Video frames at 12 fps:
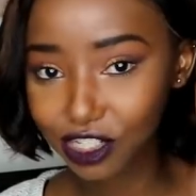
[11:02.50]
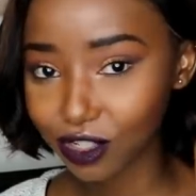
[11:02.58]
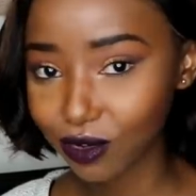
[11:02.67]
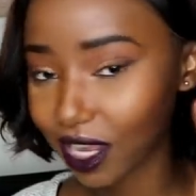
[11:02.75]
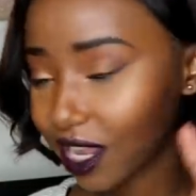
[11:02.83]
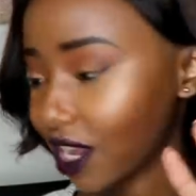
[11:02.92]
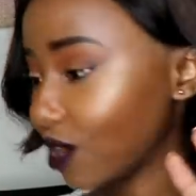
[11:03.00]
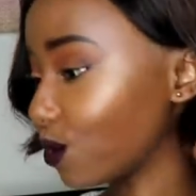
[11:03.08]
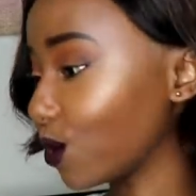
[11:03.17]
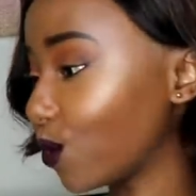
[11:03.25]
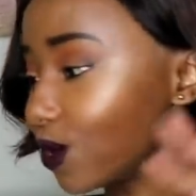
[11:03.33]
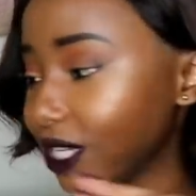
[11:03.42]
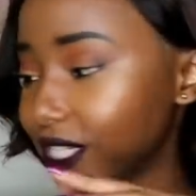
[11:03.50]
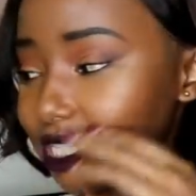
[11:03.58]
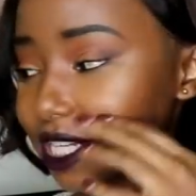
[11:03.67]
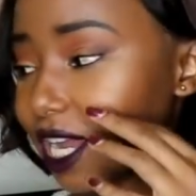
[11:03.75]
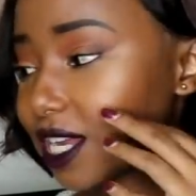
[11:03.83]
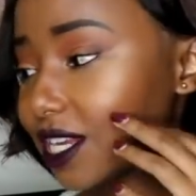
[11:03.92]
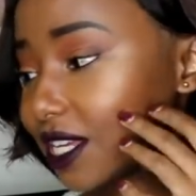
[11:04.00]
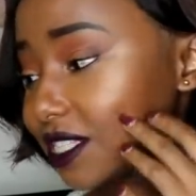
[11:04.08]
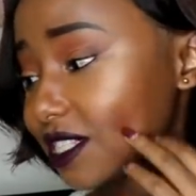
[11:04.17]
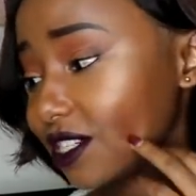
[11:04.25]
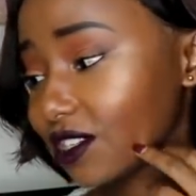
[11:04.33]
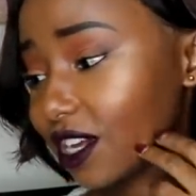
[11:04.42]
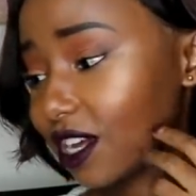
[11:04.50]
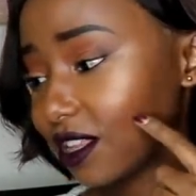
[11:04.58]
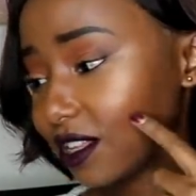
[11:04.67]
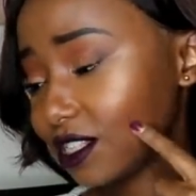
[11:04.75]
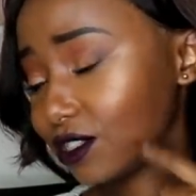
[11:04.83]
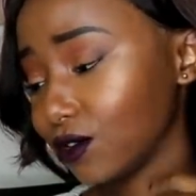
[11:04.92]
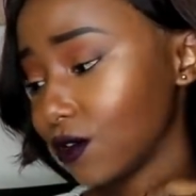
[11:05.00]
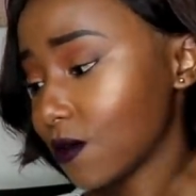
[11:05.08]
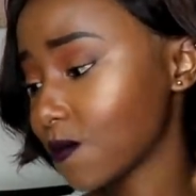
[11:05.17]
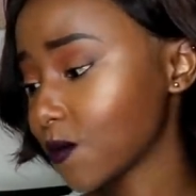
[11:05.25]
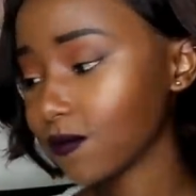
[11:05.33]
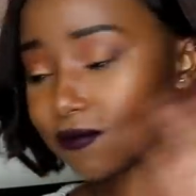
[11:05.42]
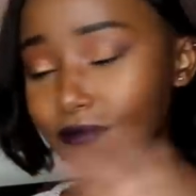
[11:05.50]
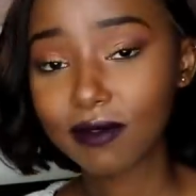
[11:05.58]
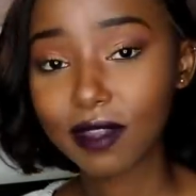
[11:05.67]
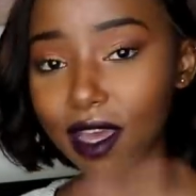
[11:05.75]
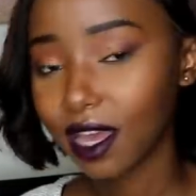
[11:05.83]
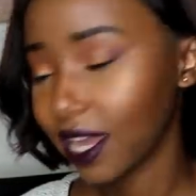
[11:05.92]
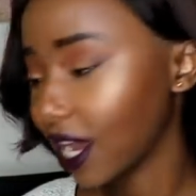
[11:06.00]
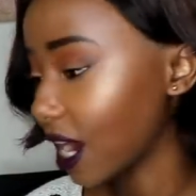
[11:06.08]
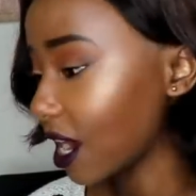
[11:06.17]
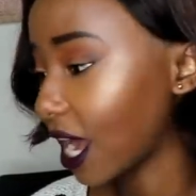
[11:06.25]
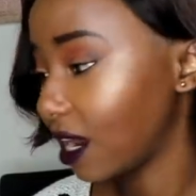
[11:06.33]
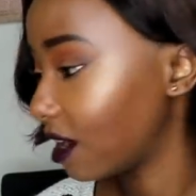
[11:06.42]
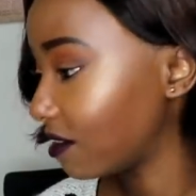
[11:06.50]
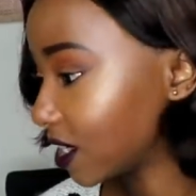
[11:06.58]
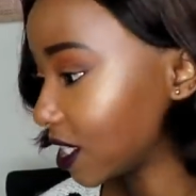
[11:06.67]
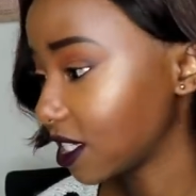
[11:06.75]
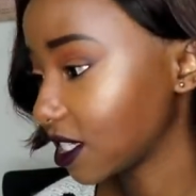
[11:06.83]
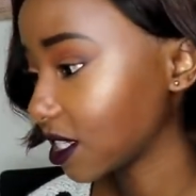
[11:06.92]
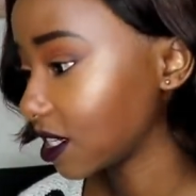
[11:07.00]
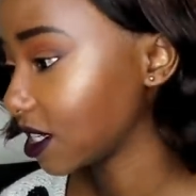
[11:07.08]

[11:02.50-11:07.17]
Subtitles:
Jiweke, and we always like dancing together, so yeah, I love it.